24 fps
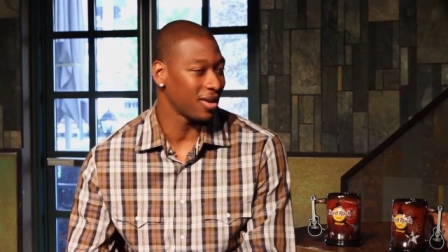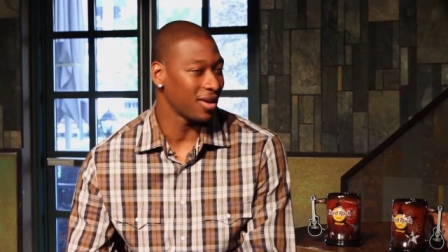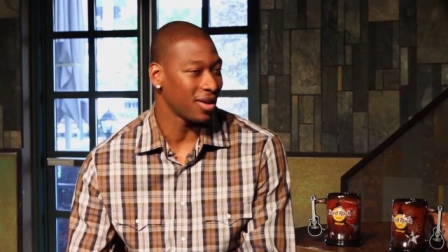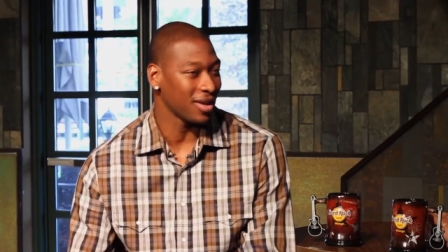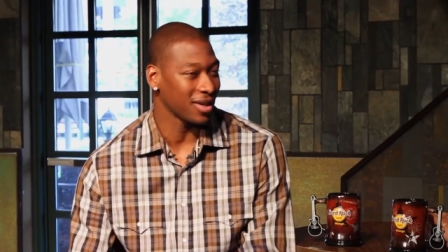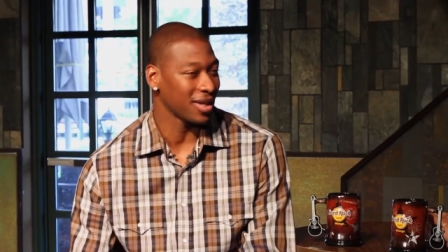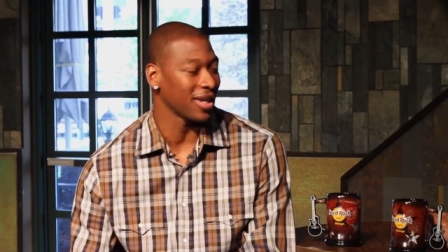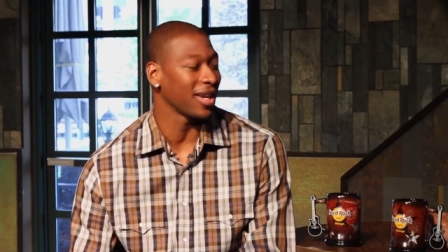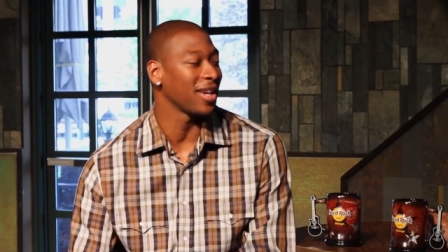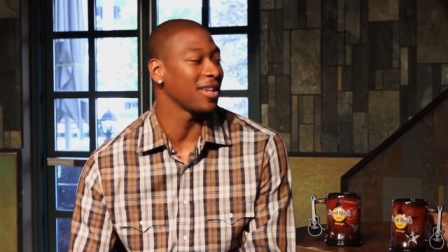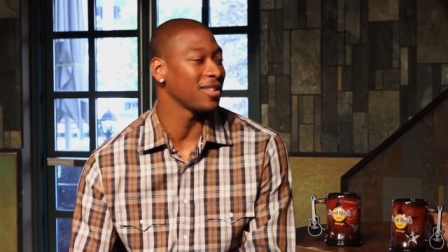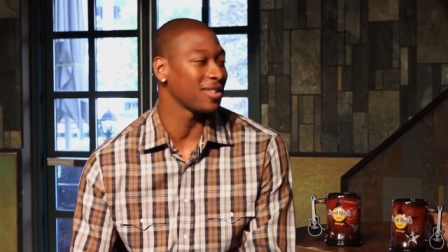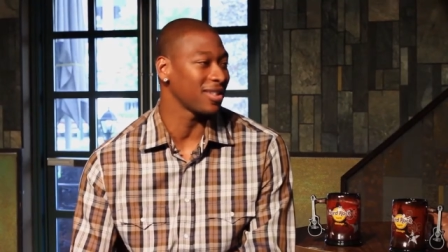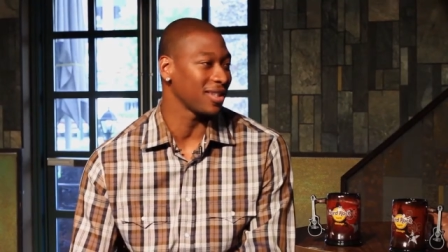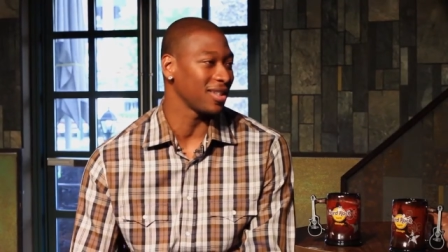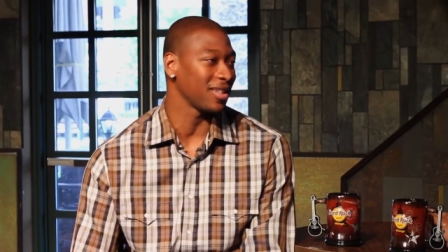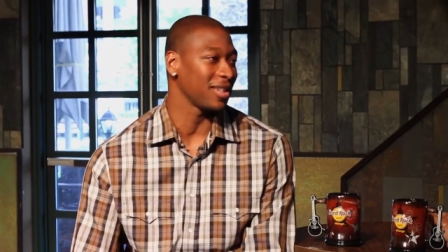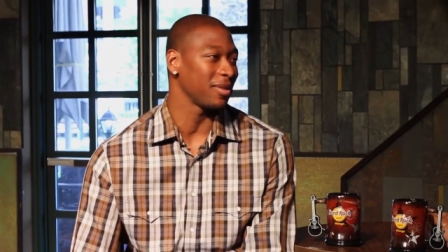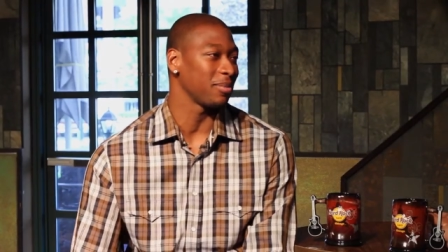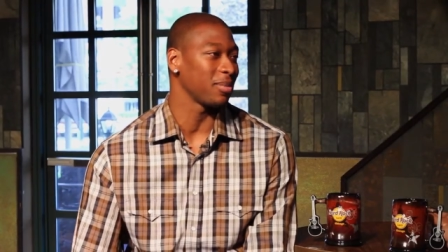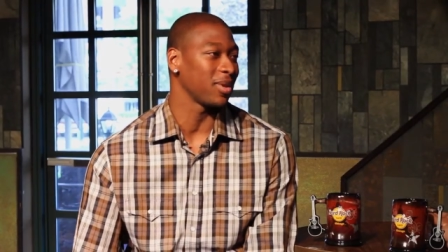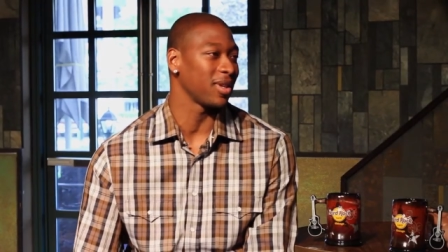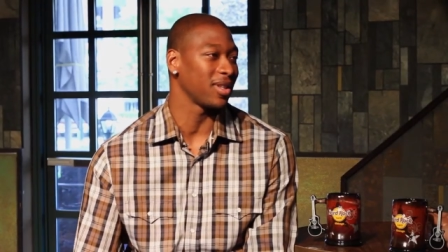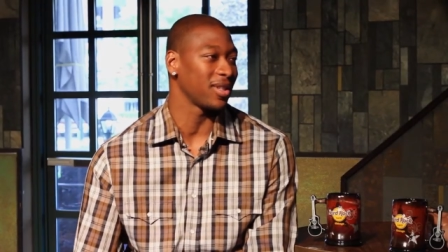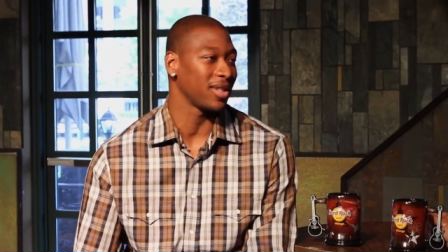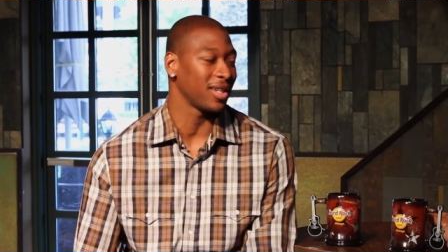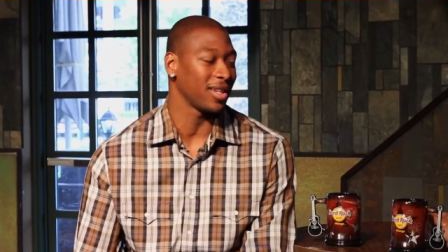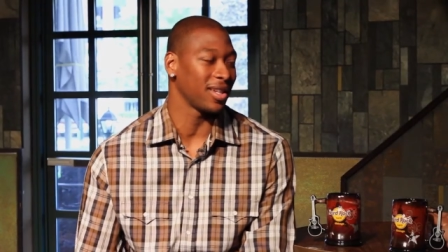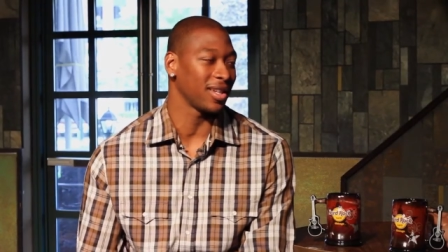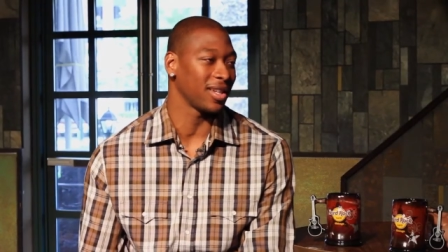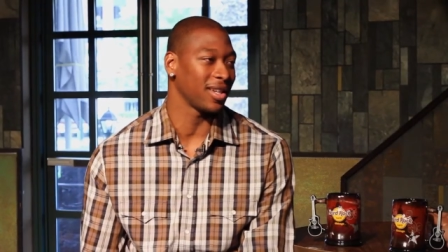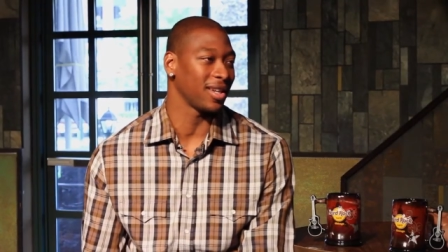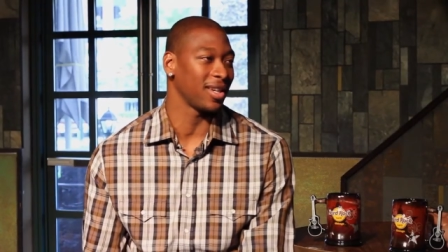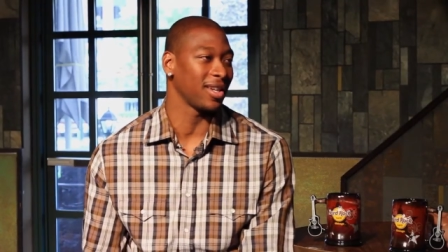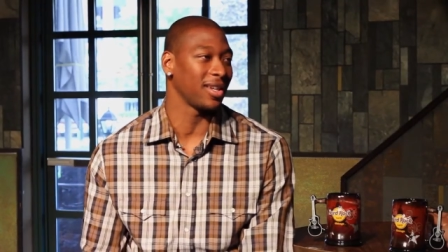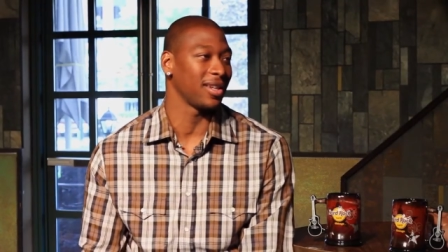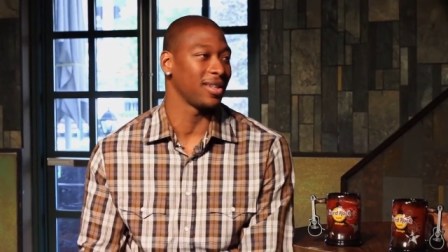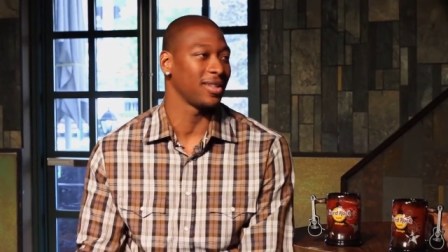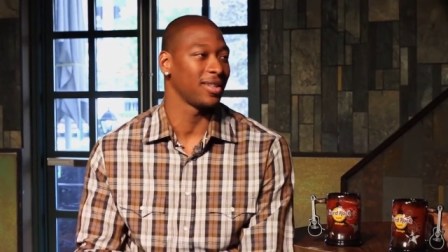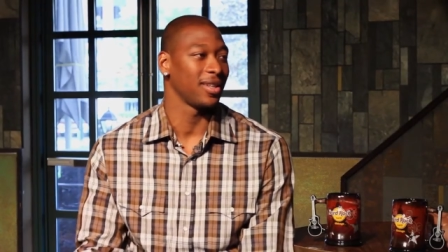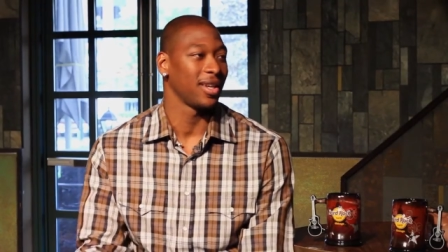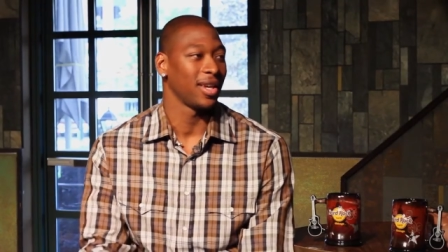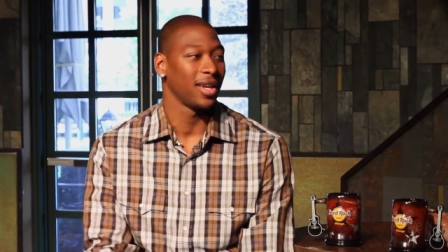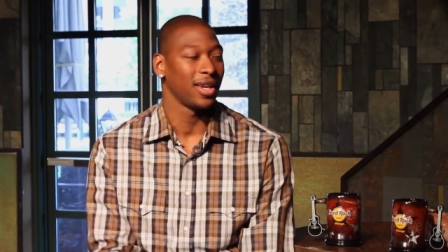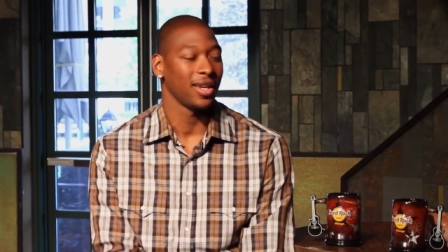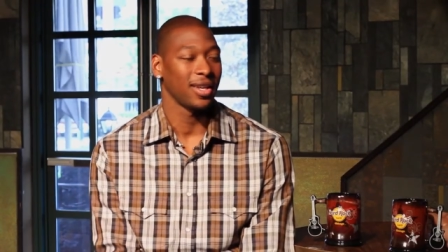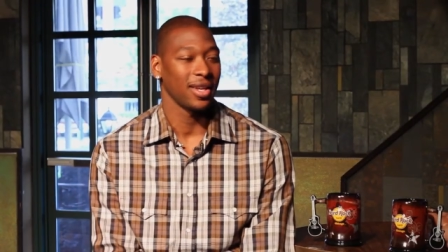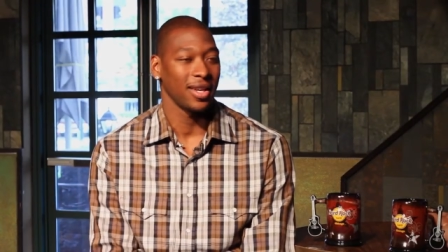occasionally, but then again,
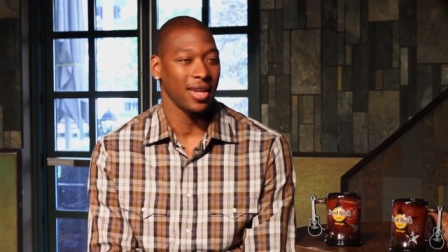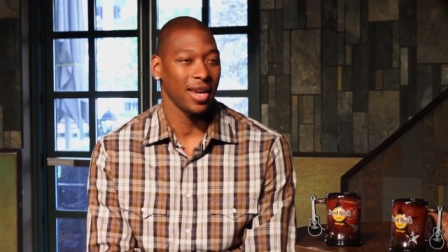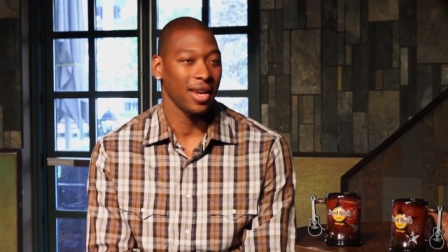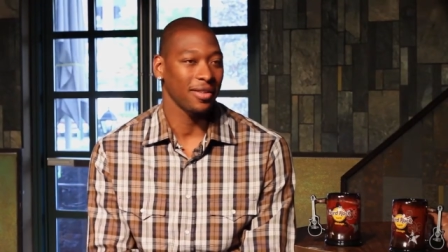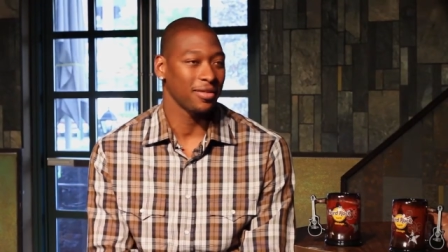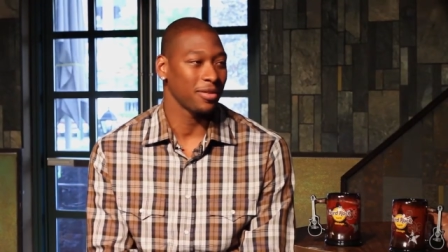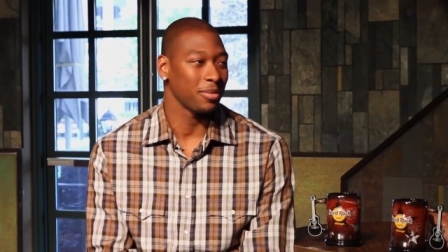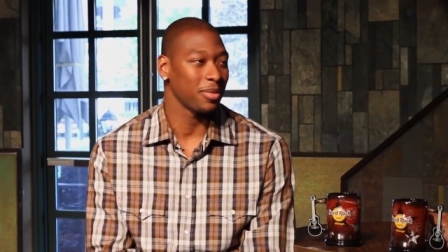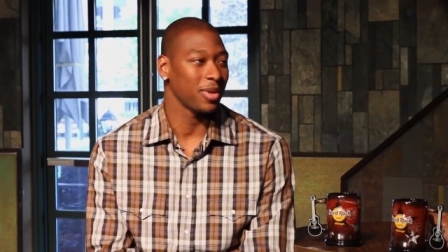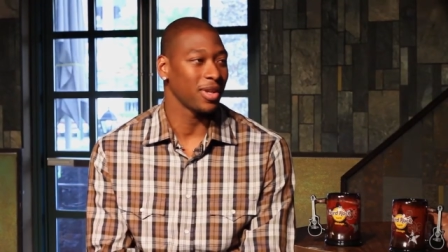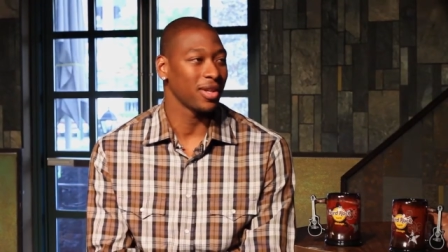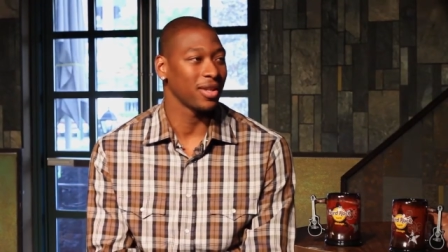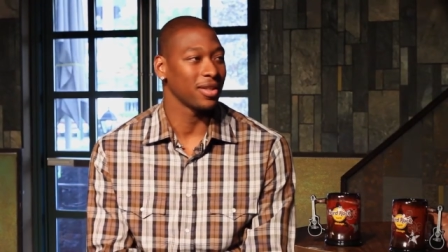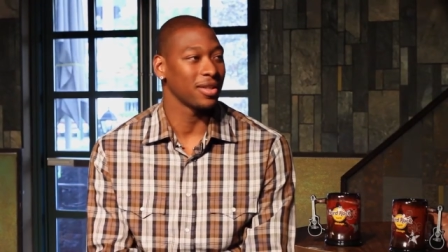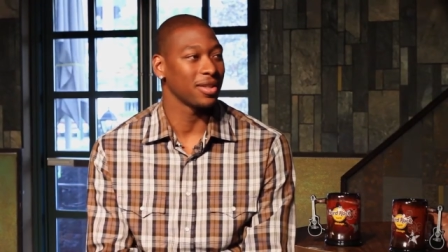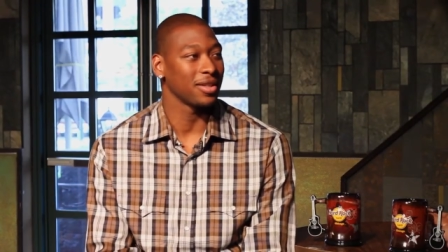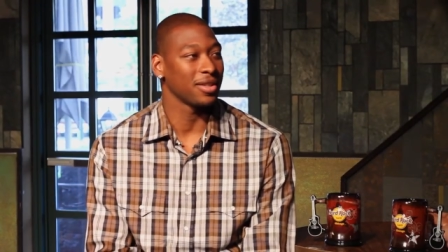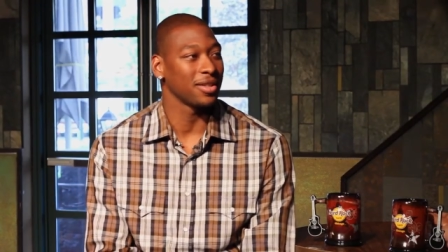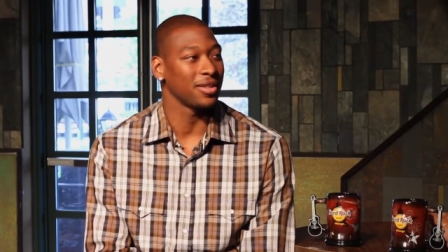they have to be in good